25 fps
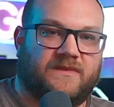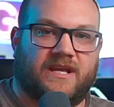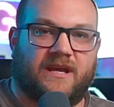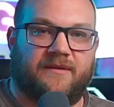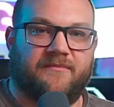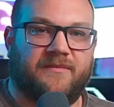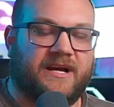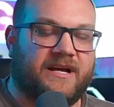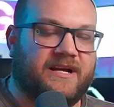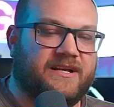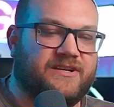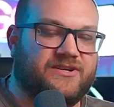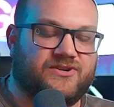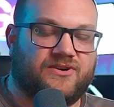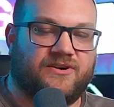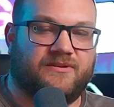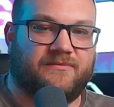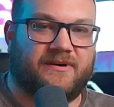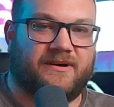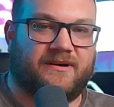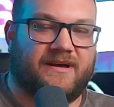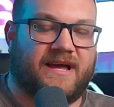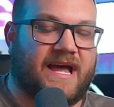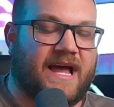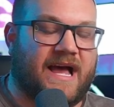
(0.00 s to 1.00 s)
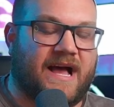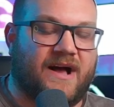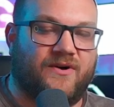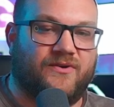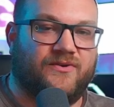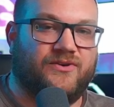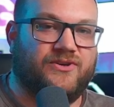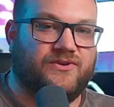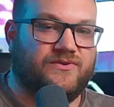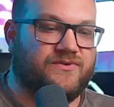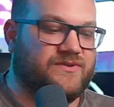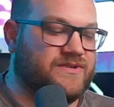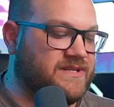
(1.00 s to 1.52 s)
I'm not going to talk about how
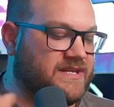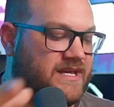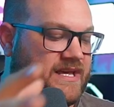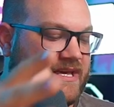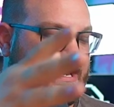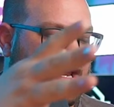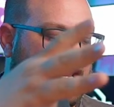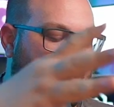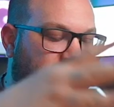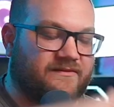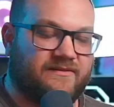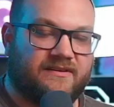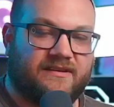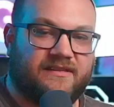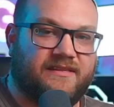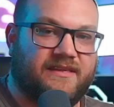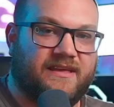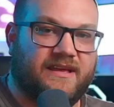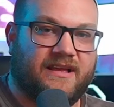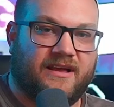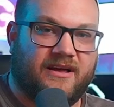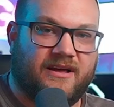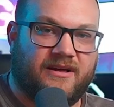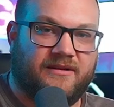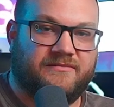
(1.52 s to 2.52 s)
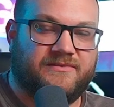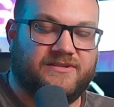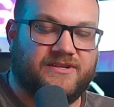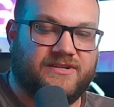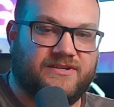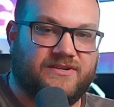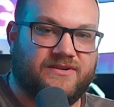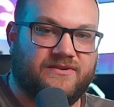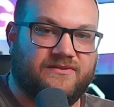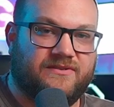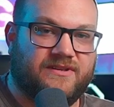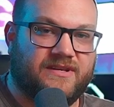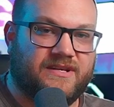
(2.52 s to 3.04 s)
you set everything up to
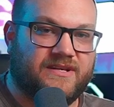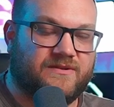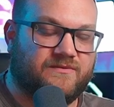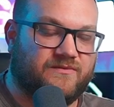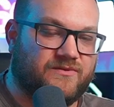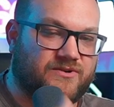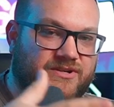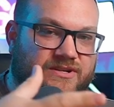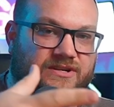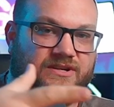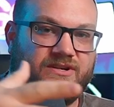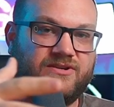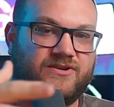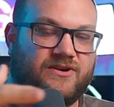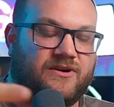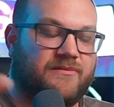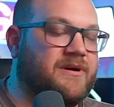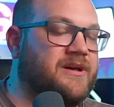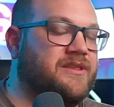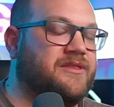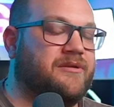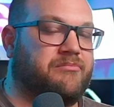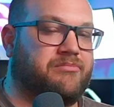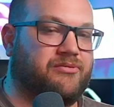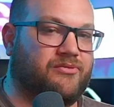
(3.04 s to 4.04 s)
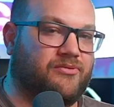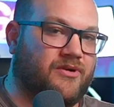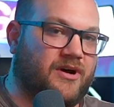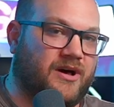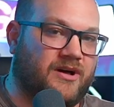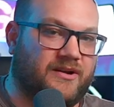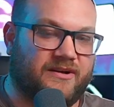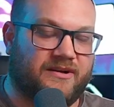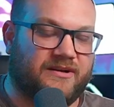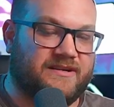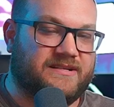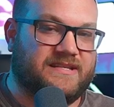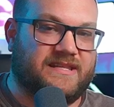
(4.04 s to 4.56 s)
do this. We're just going to talk about the
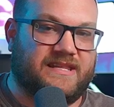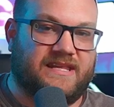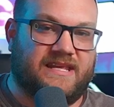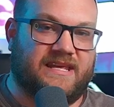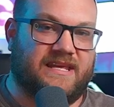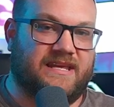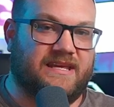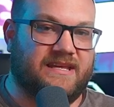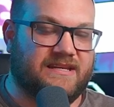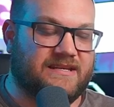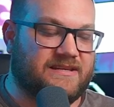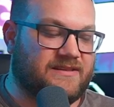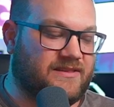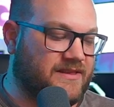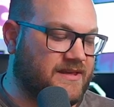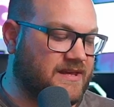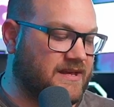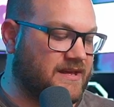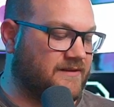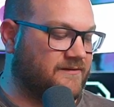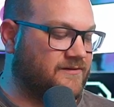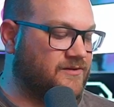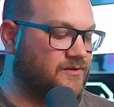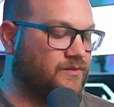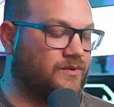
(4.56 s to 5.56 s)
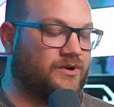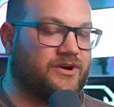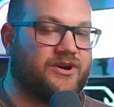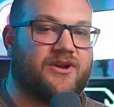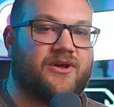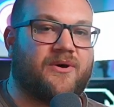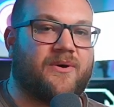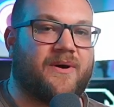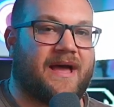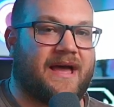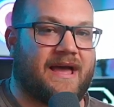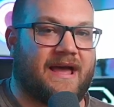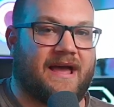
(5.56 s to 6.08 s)
product and the end thing. If you want to
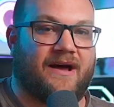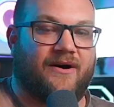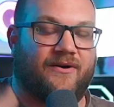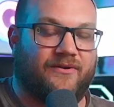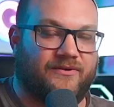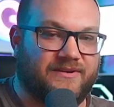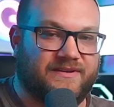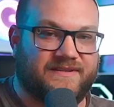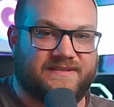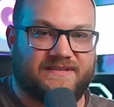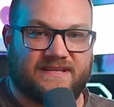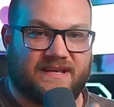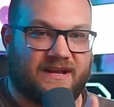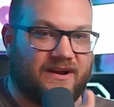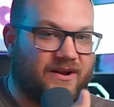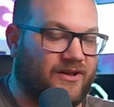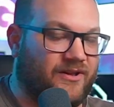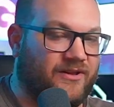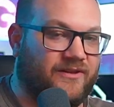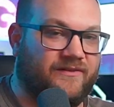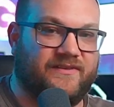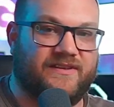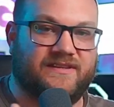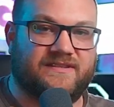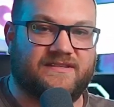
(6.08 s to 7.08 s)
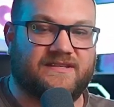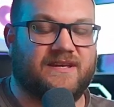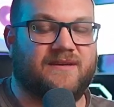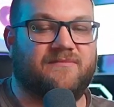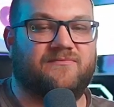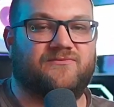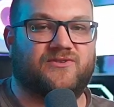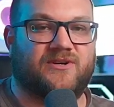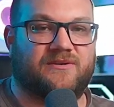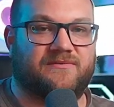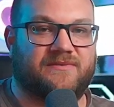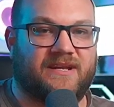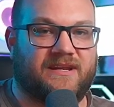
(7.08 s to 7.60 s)
know how to set all of this up,
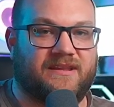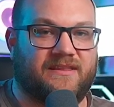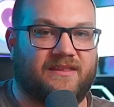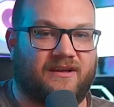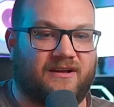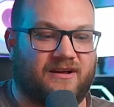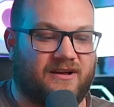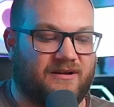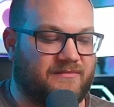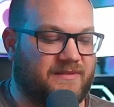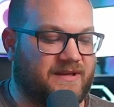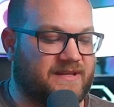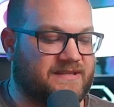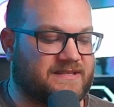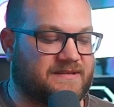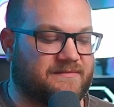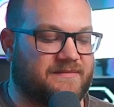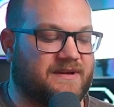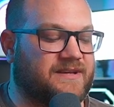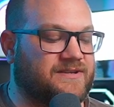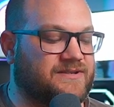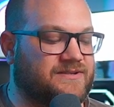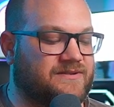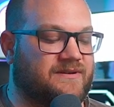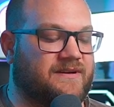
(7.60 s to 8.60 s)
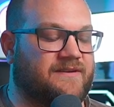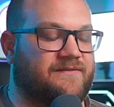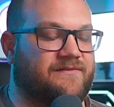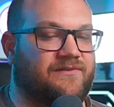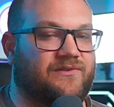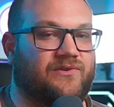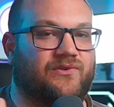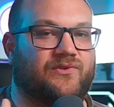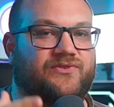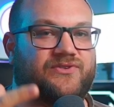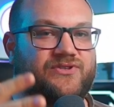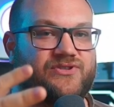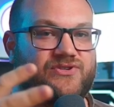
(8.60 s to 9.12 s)
drop down in the comments. I might do a
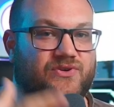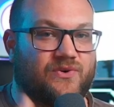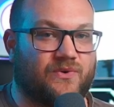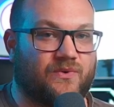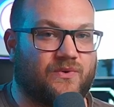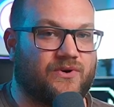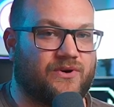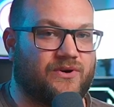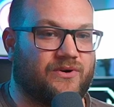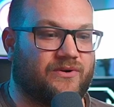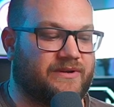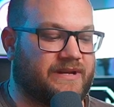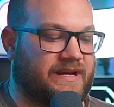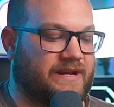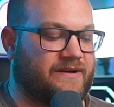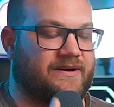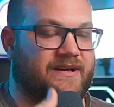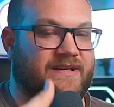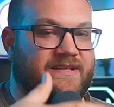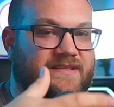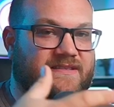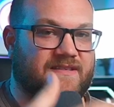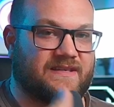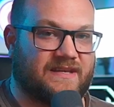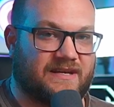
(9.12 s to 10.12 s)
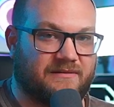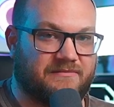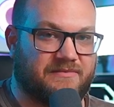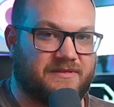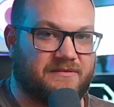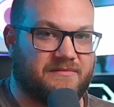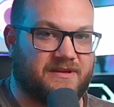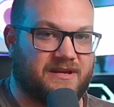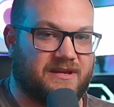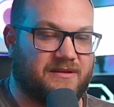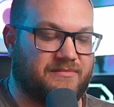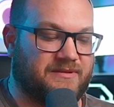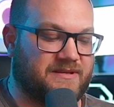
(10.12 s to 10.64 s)
full tutorial on how I set up the
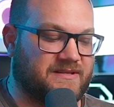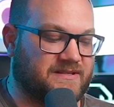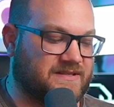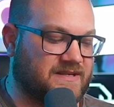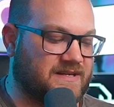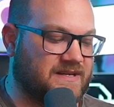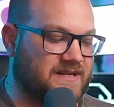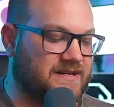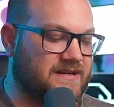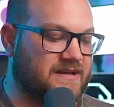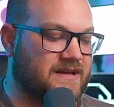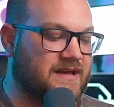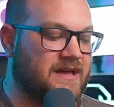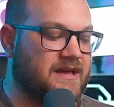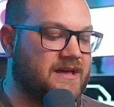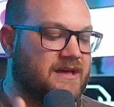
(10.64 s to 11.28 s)
mini P C.